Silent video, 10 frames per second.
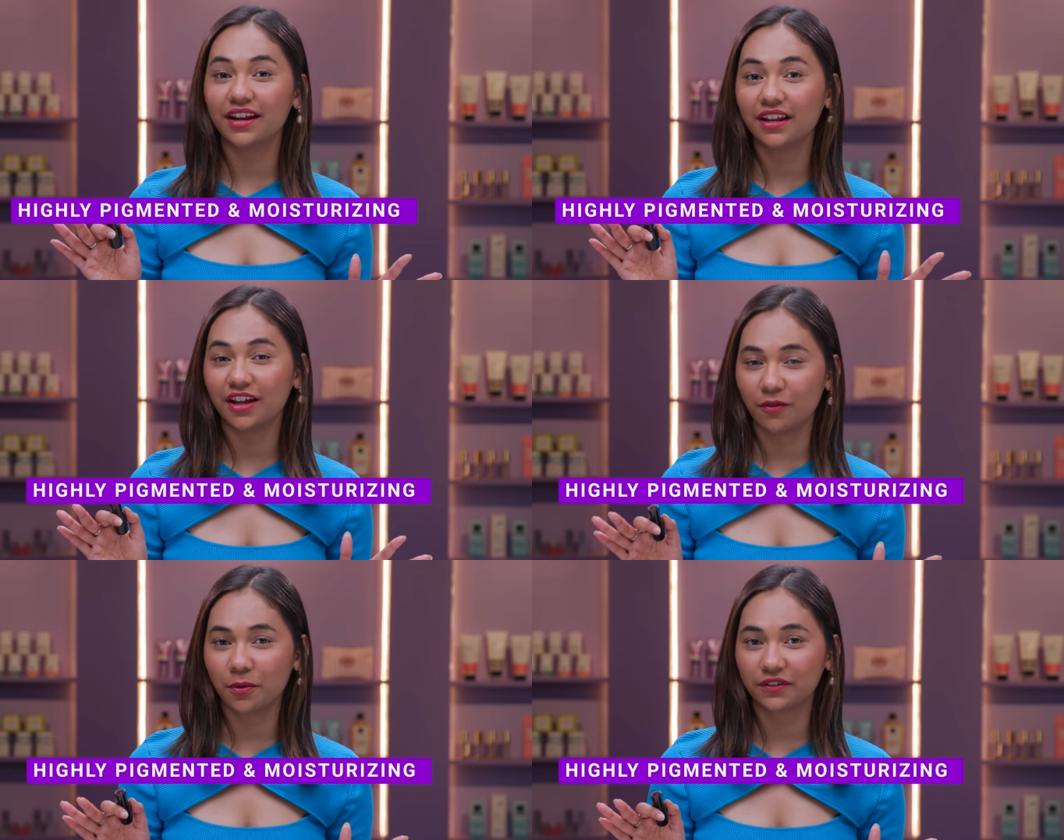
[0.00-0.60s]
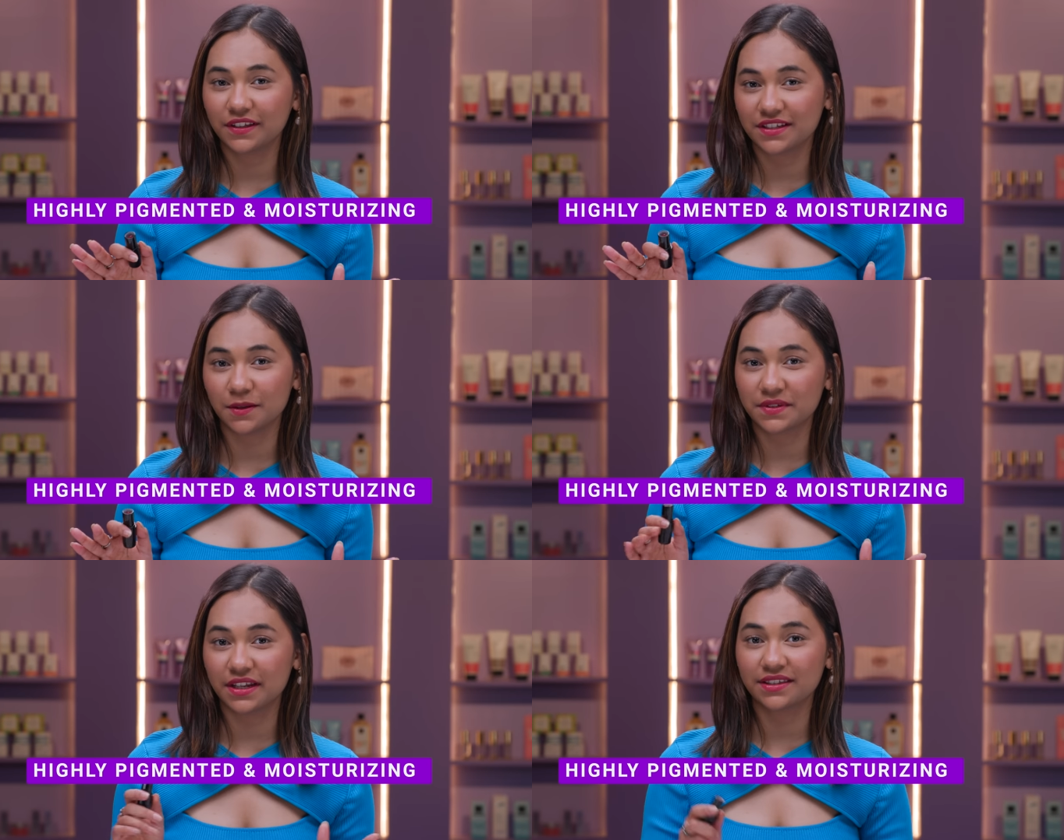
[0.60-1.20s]
that I love about this
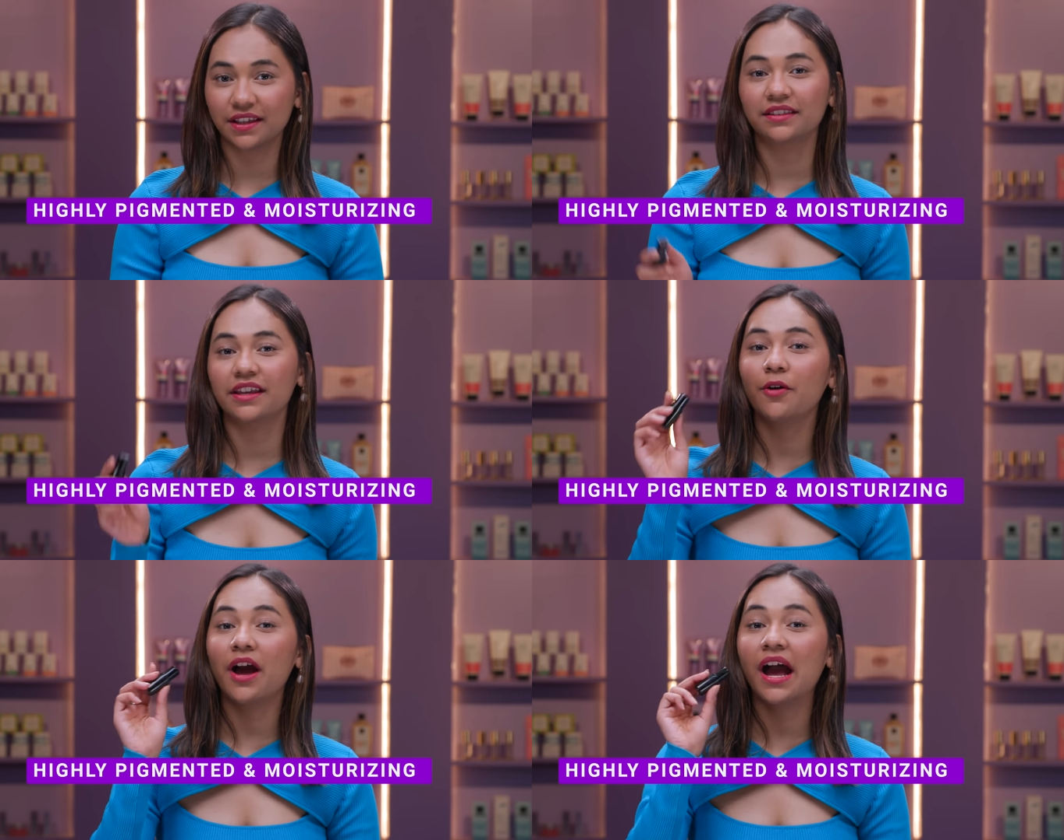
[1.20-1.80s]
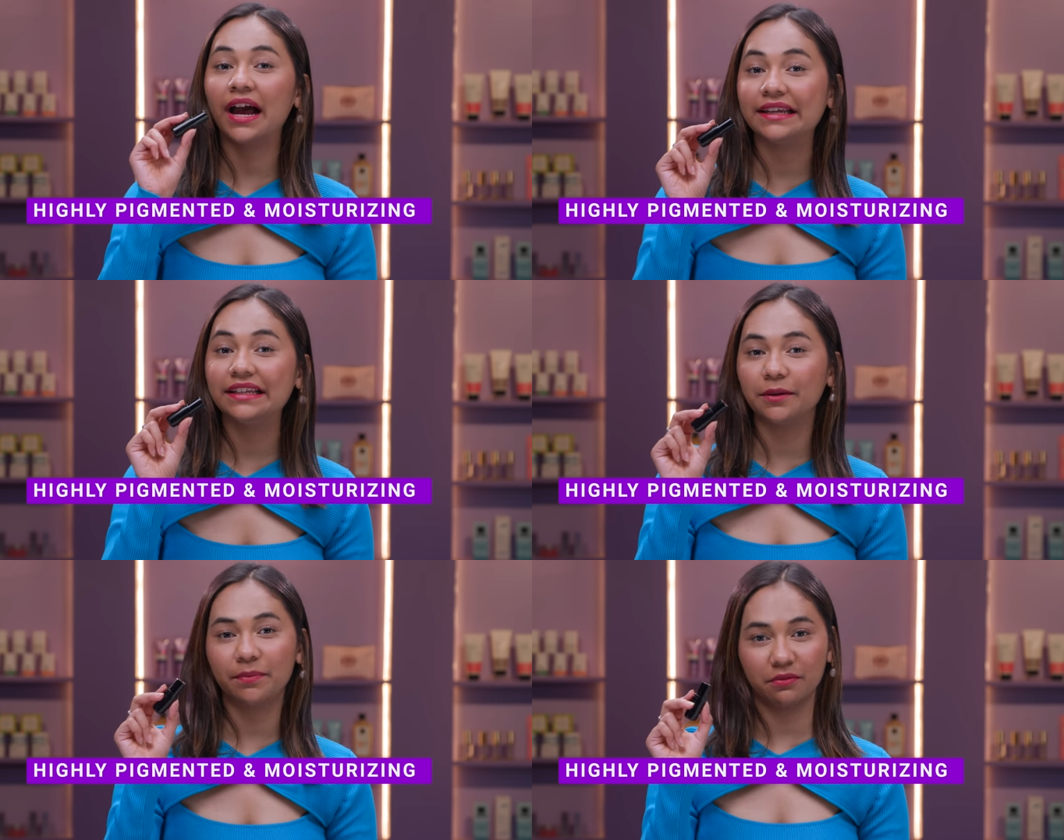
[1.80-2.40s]
lipstick is that they are
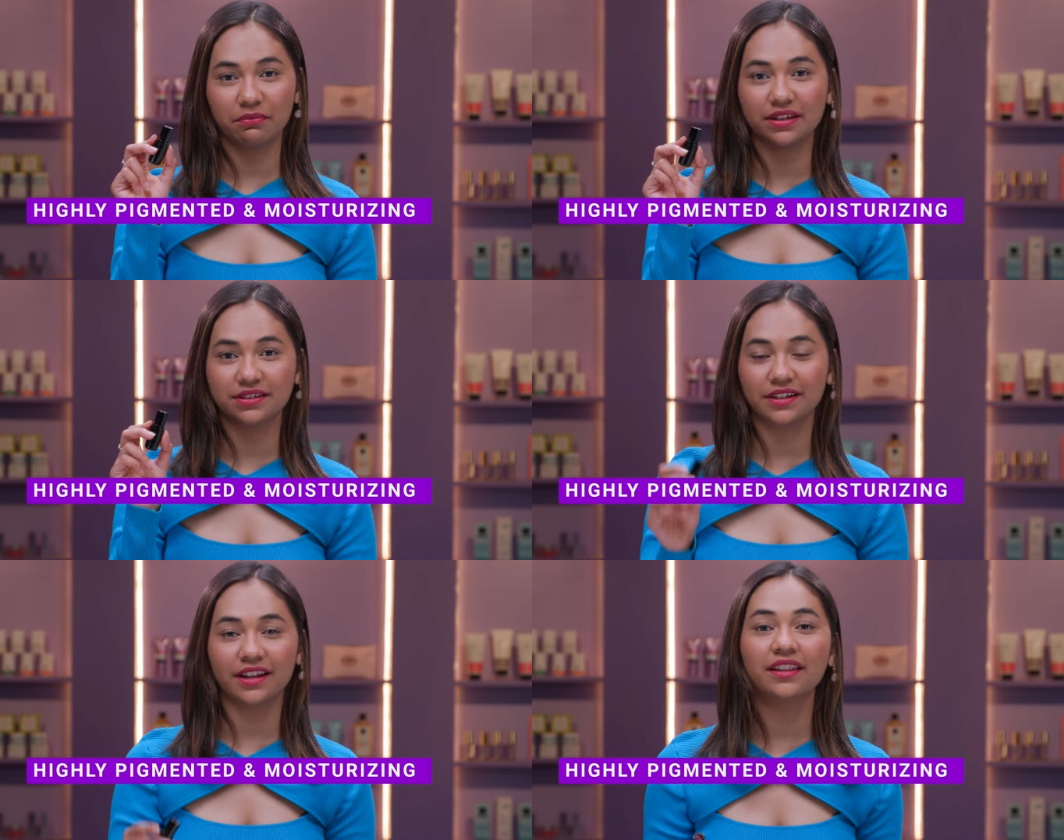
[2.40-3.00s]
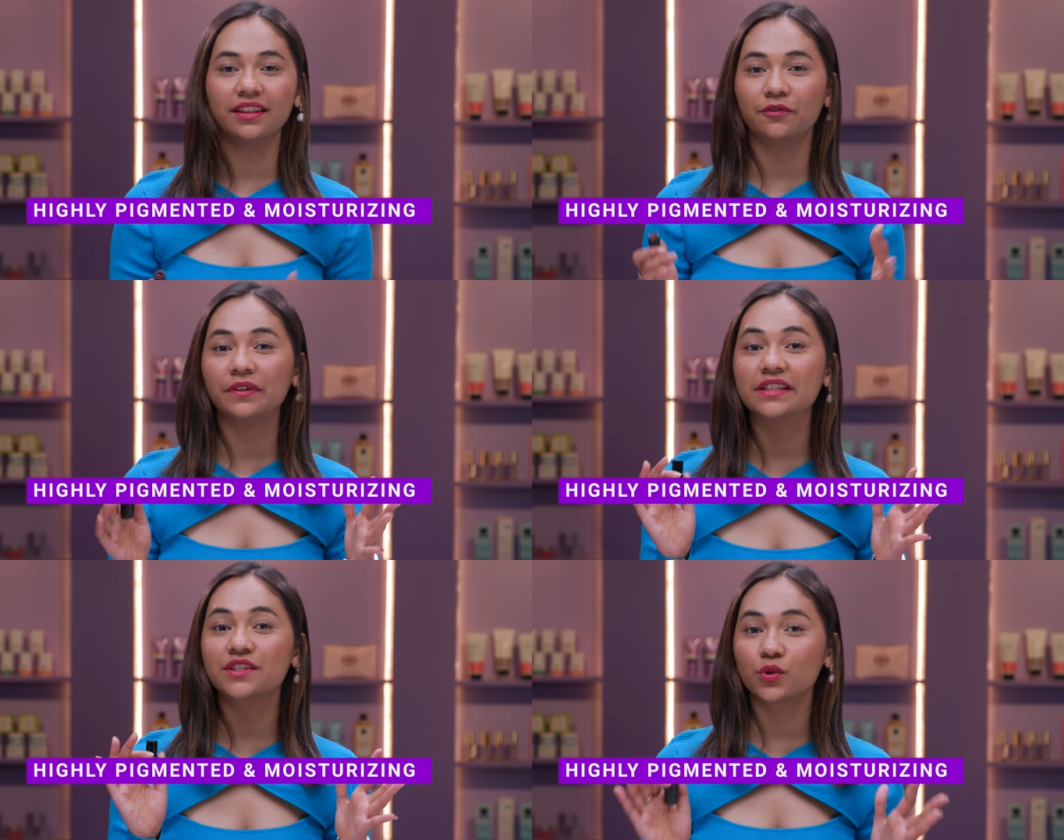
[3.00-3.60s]
highly pigmented and they feel